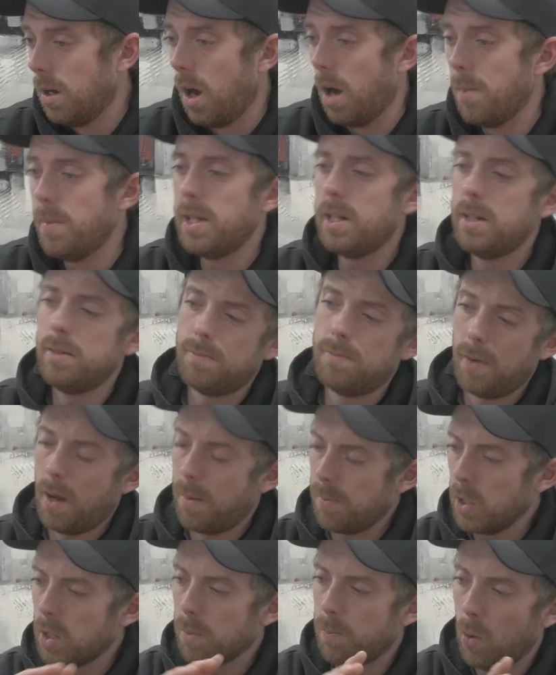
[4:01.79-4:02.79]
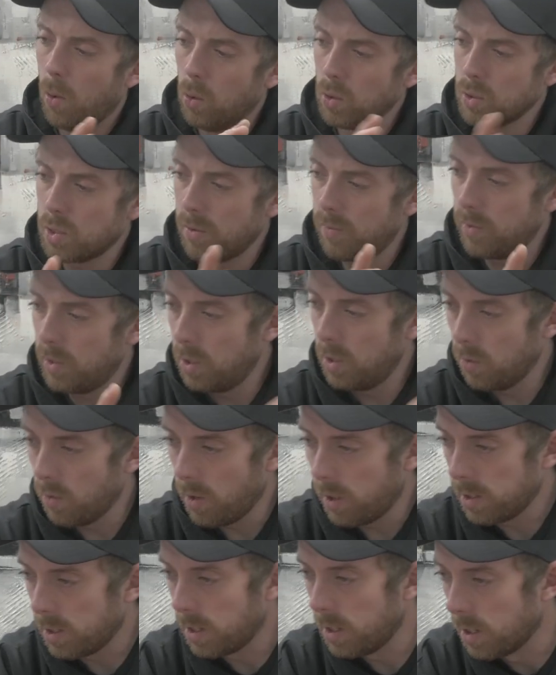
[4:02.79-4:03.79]
I mean, I'm going to pause the video
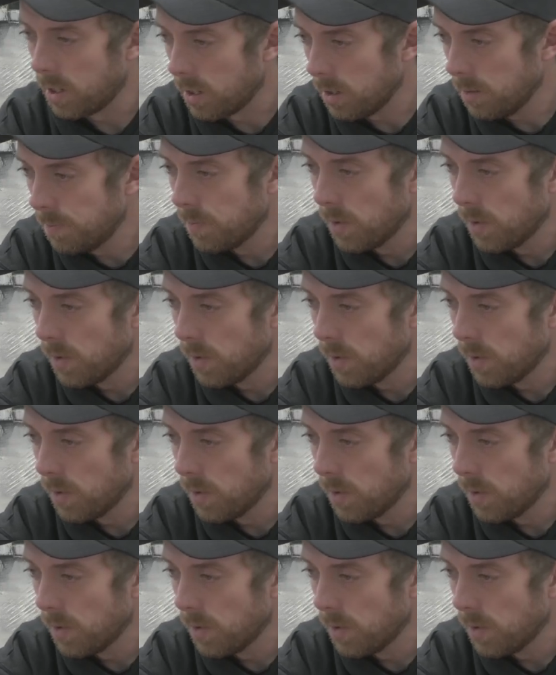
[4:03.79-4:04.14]
right here,